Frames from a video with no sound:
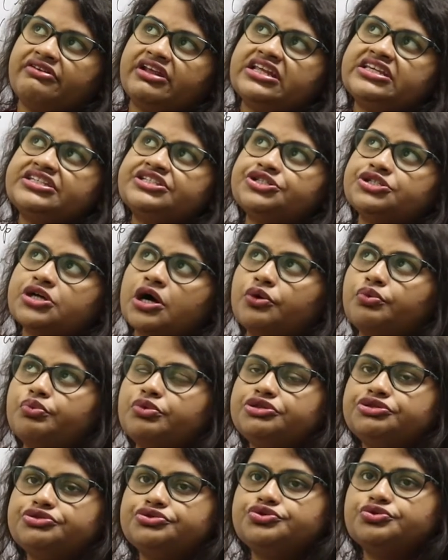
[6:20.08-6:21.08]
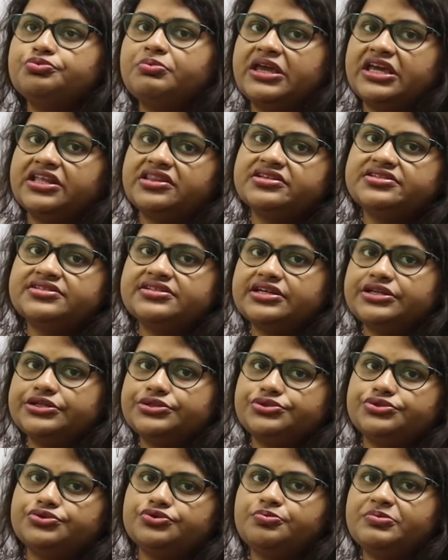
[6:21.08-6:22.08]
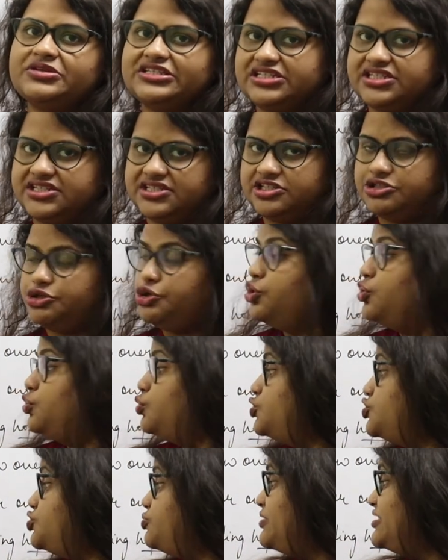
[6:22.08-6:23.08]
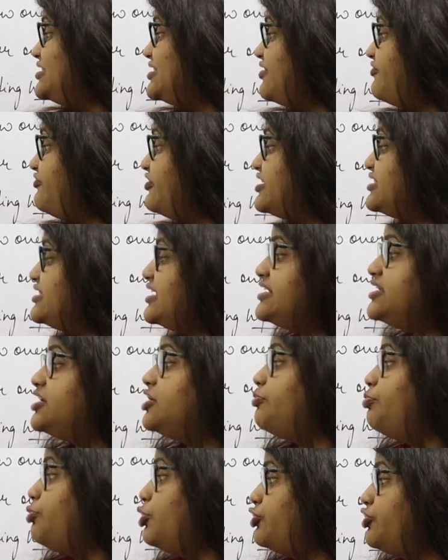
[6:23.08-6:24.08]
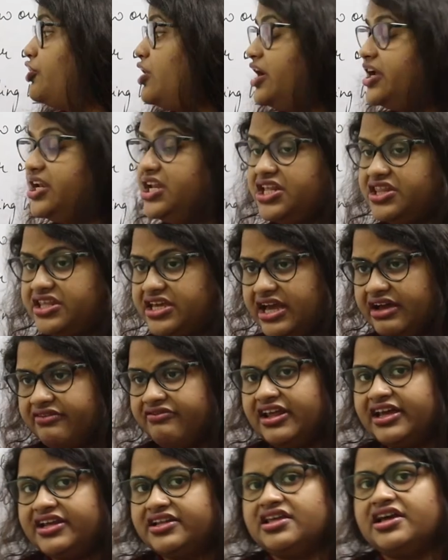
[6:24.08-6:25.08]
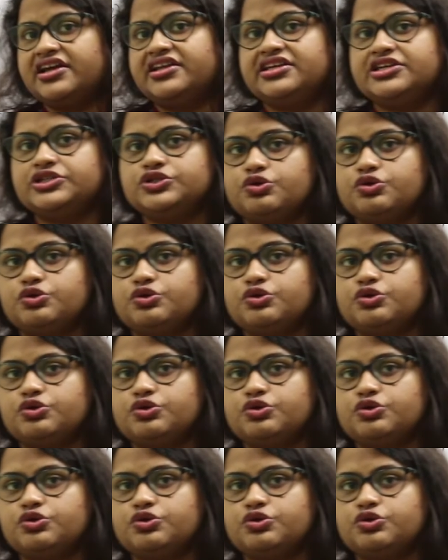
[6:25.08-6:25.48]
really stuck with to make this into business, which means they're fixated upon the idea. They have liked the idea